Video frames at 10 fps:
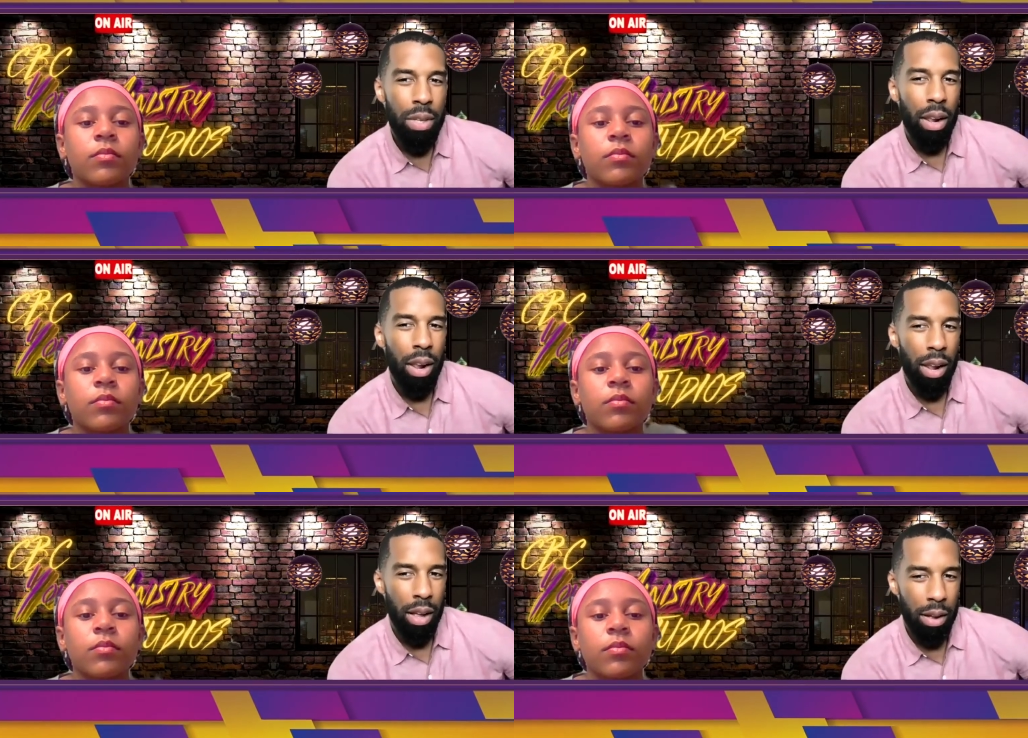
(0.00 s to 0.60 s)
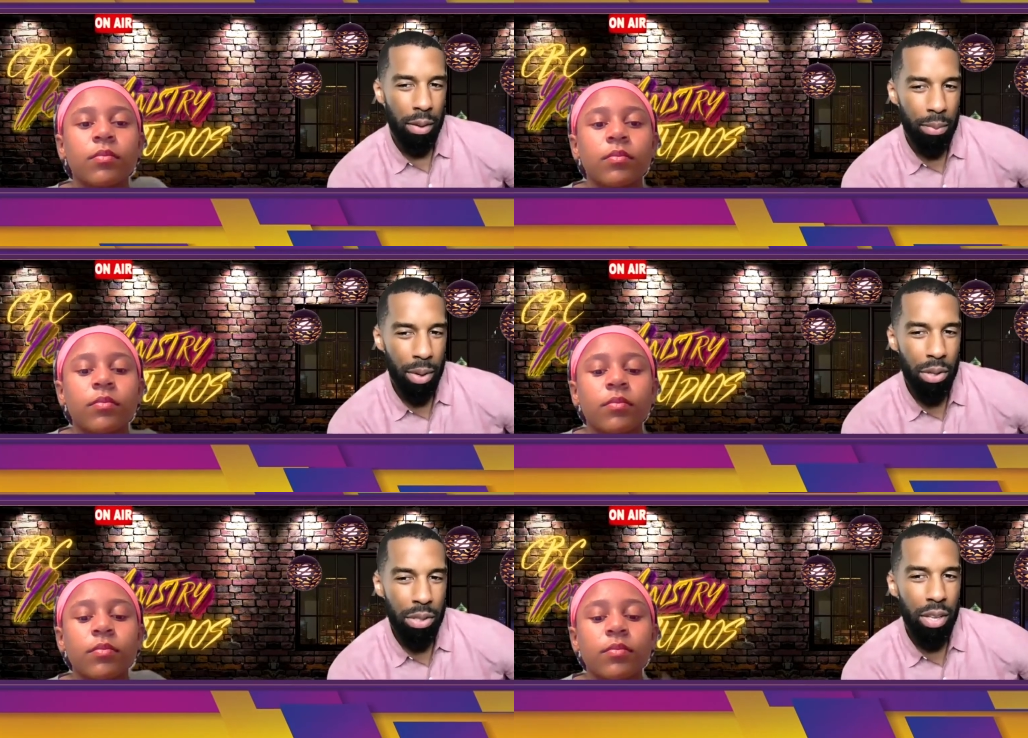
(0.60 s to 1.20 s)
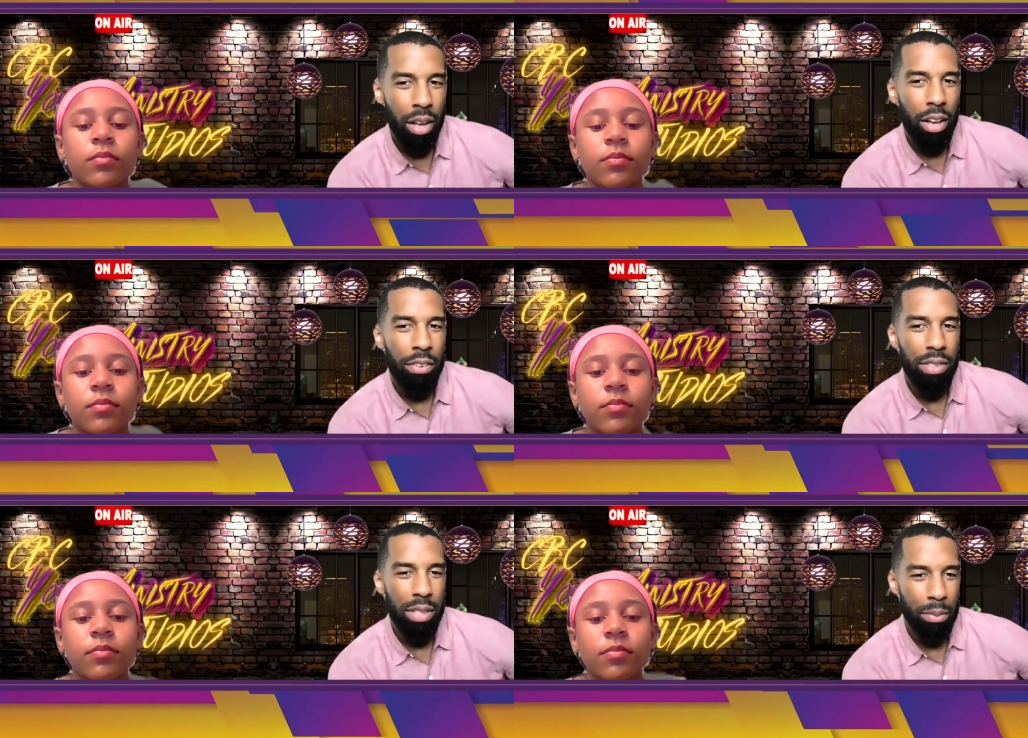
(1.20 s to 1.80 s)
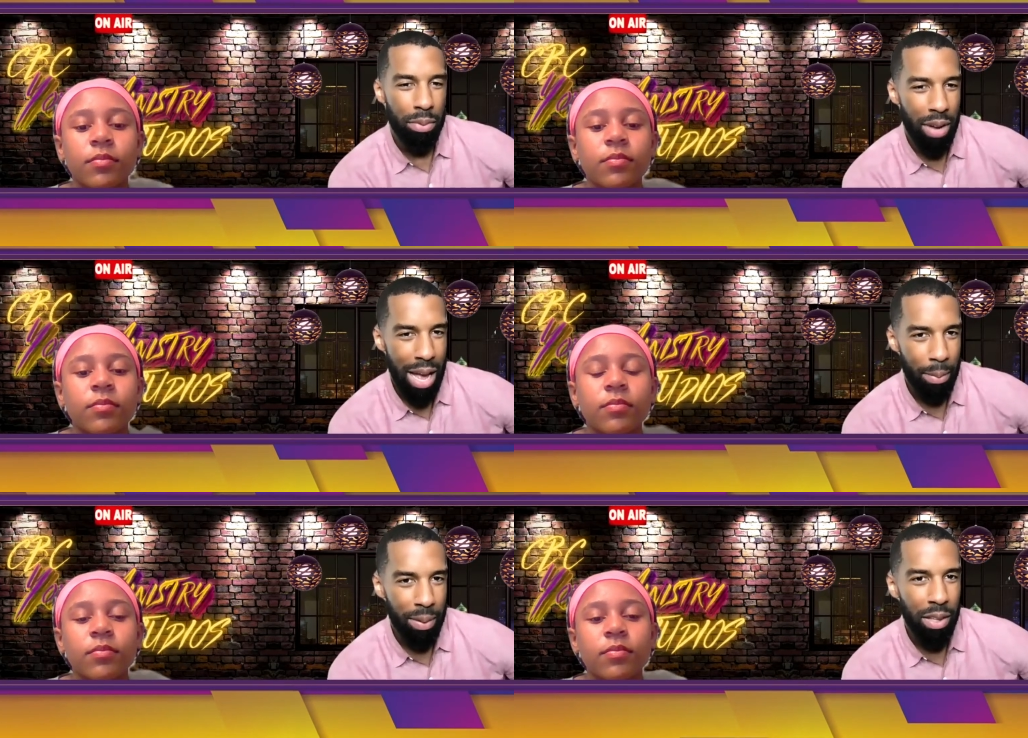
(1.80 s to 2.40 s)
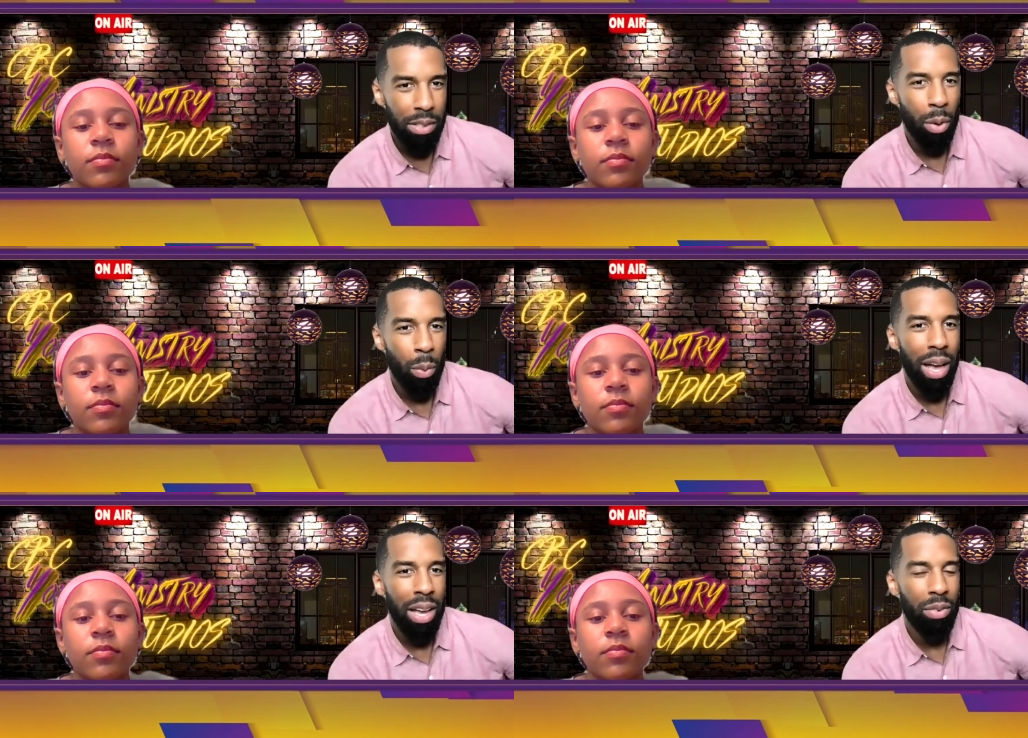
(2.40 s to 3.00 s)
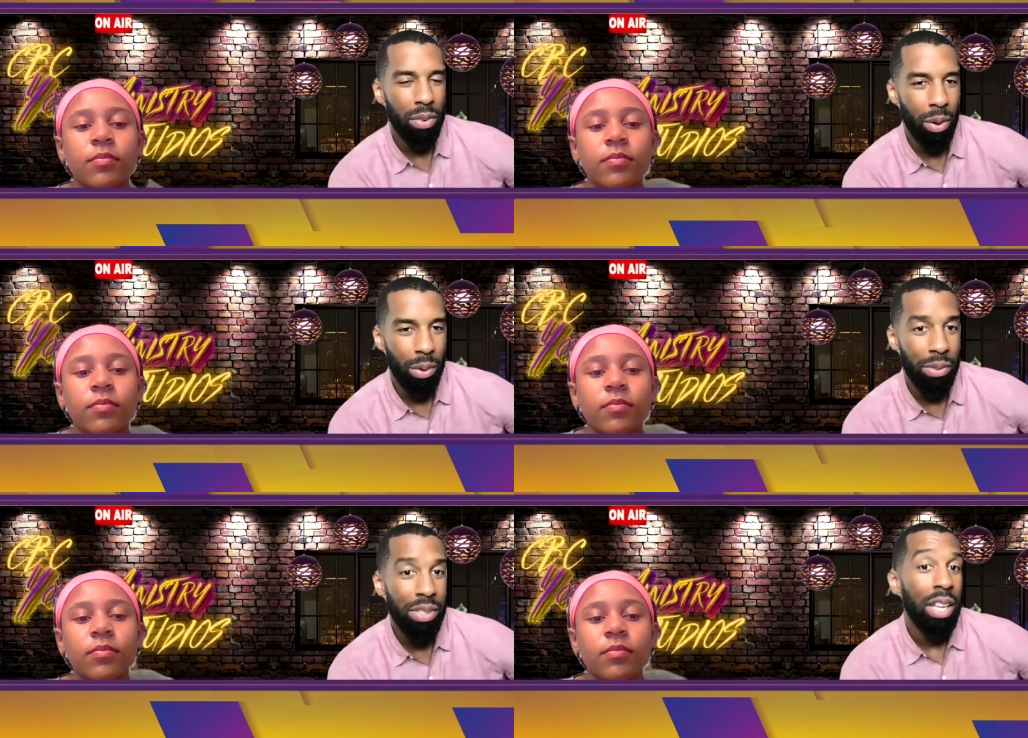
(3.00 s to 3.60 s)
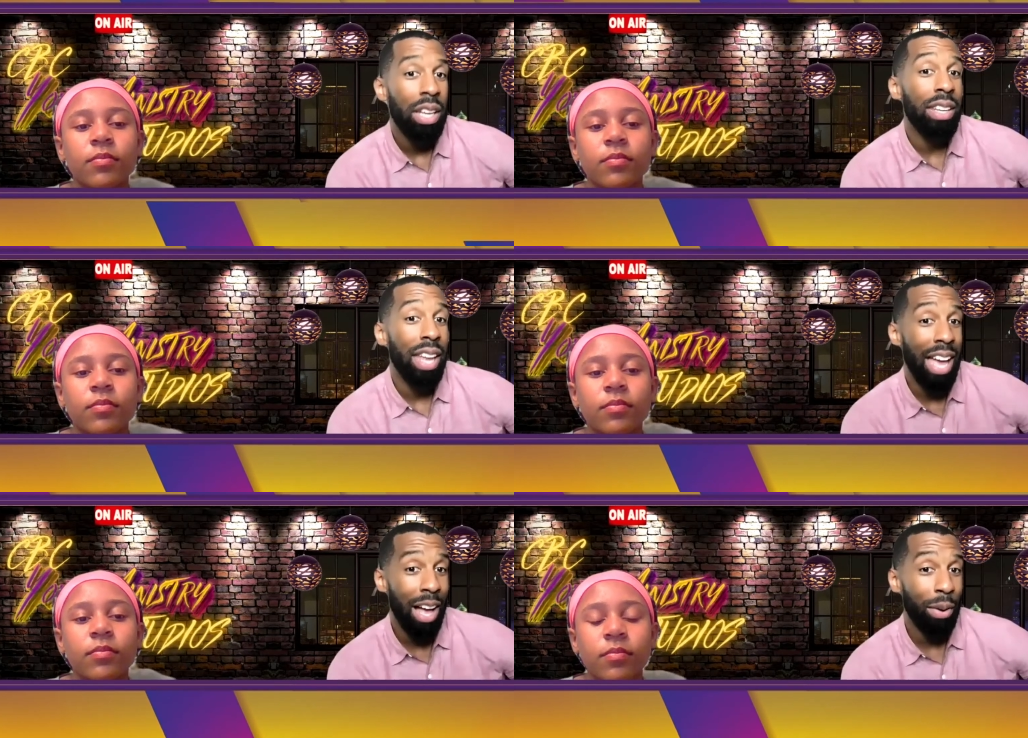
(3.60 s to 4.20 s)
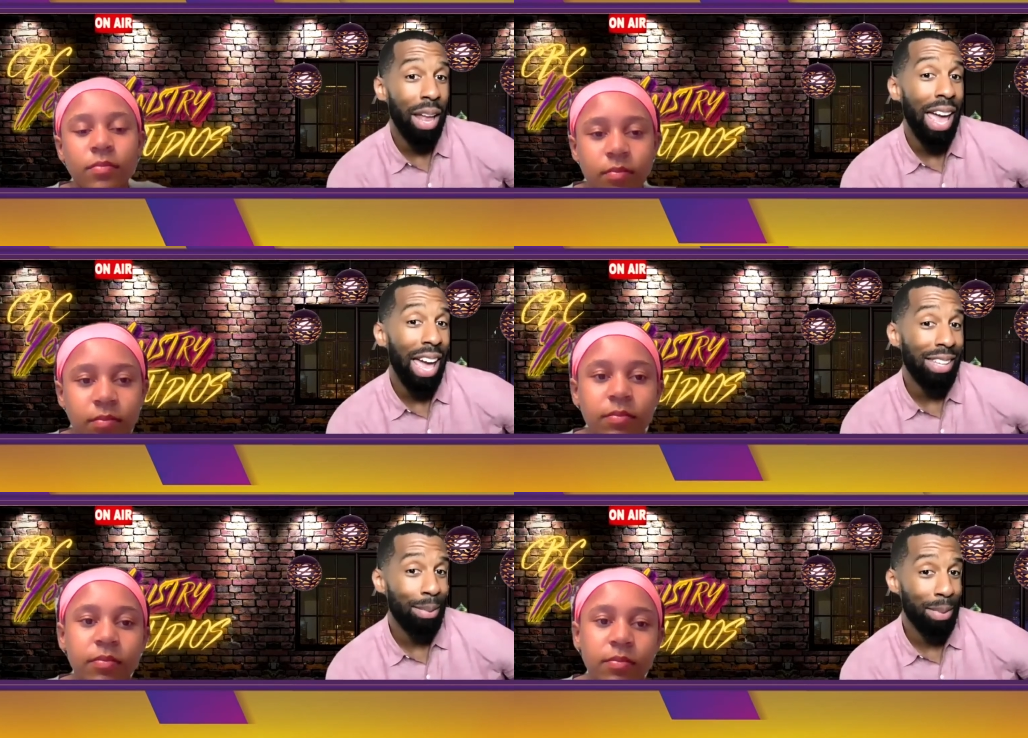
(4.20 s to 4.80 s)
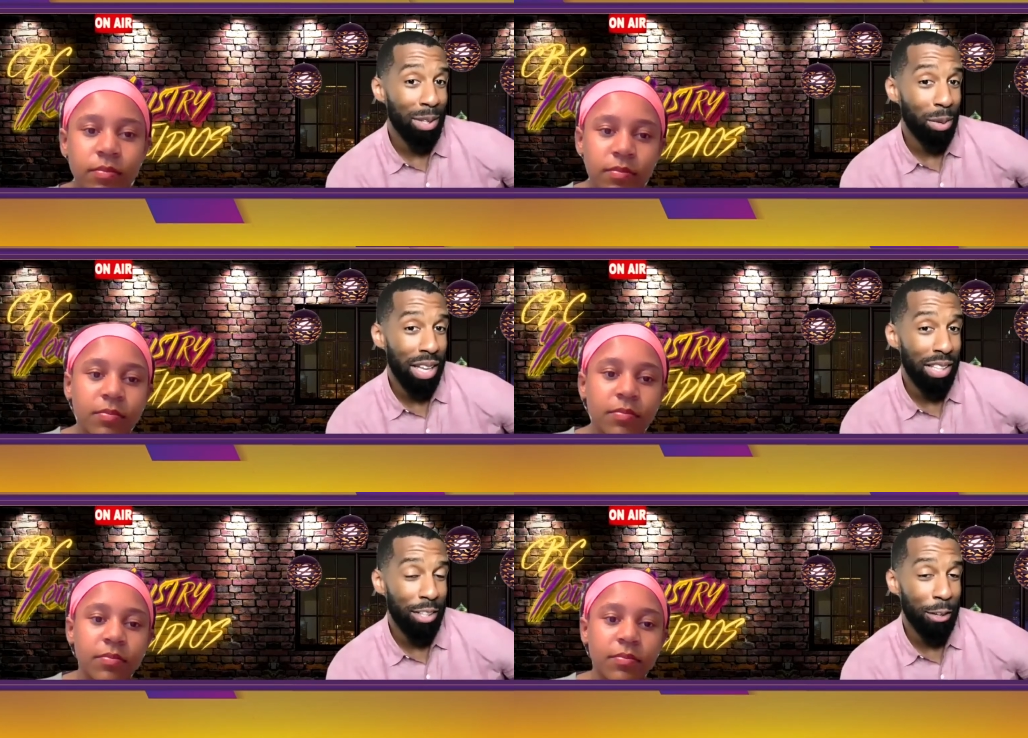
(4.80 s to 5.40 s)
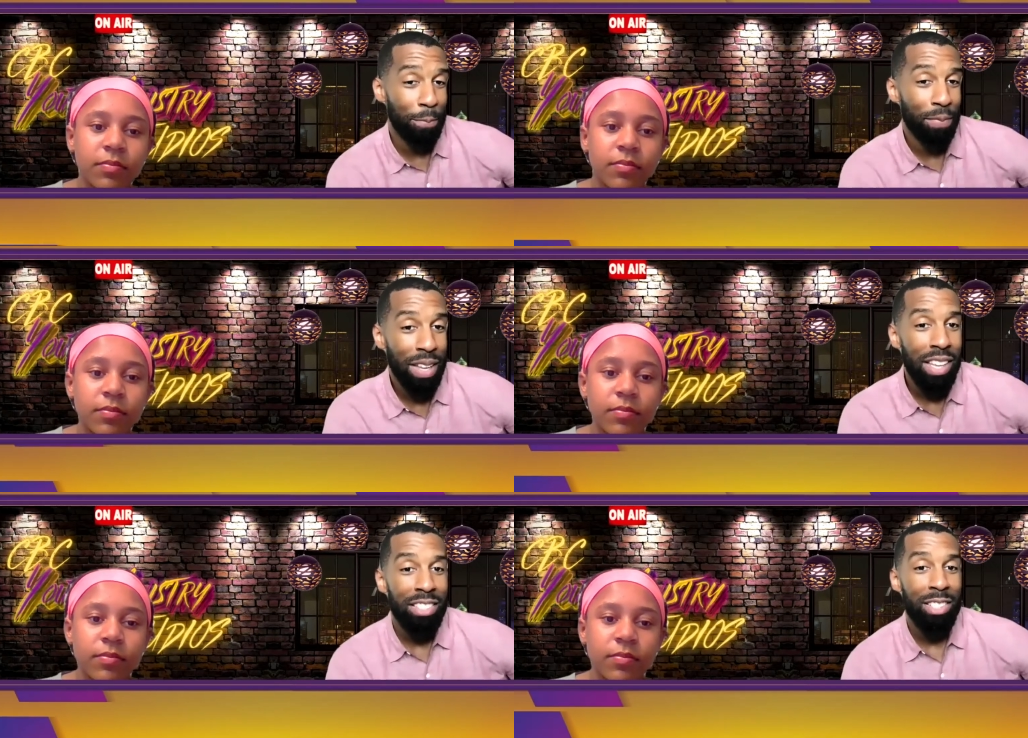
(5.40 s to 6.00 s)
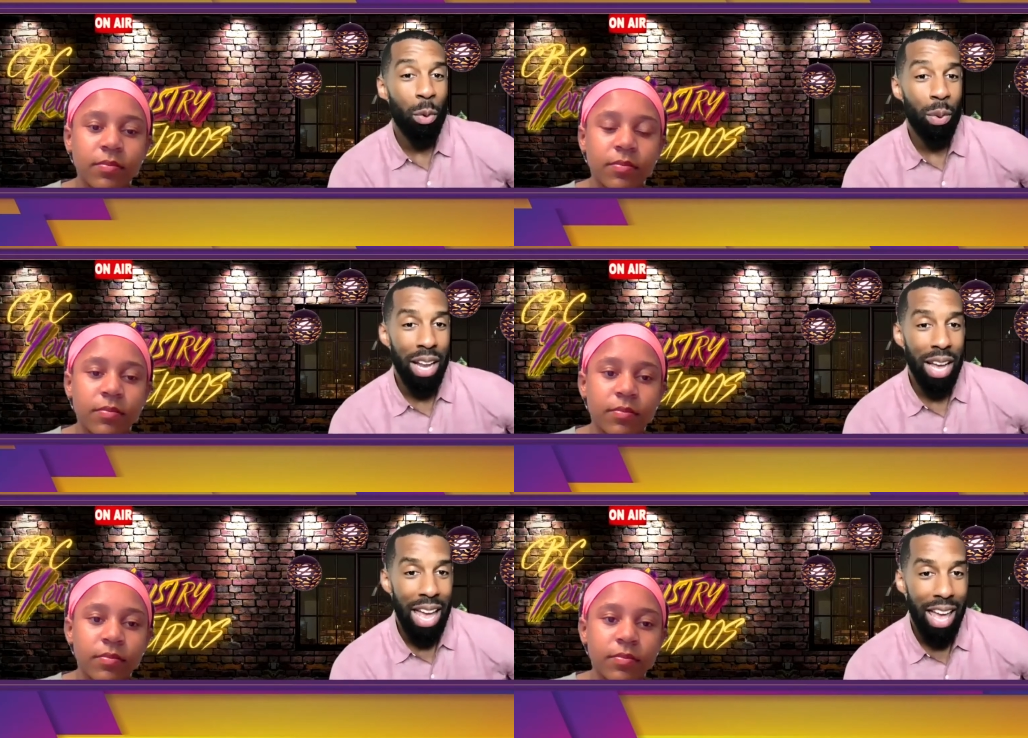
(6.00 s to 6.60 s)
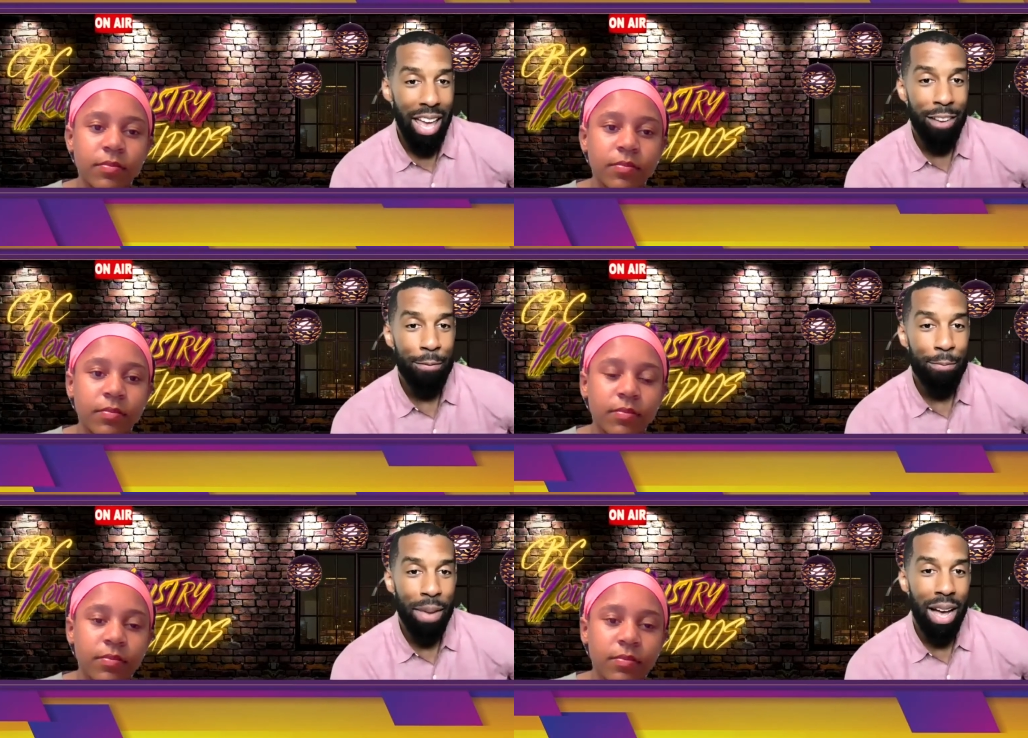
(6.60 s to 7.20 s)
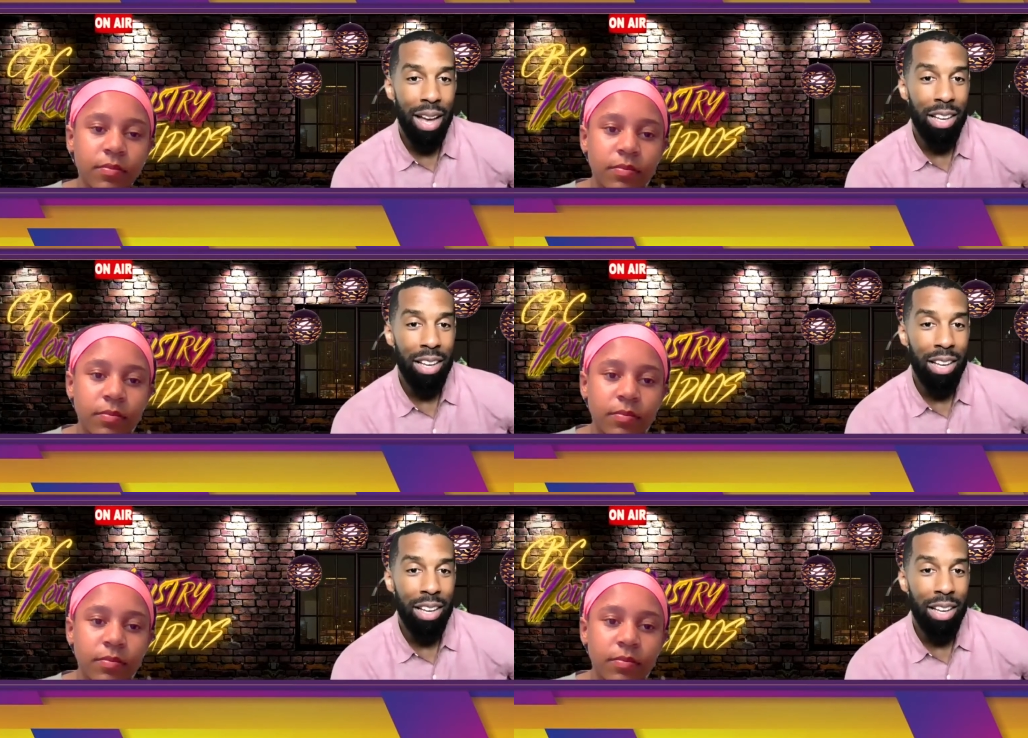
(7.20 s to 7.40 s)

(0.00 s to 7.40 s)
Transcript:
Speaker 1: uh, most often, probably those Hawaiian rolls. Now, and add something to that though. So when I have my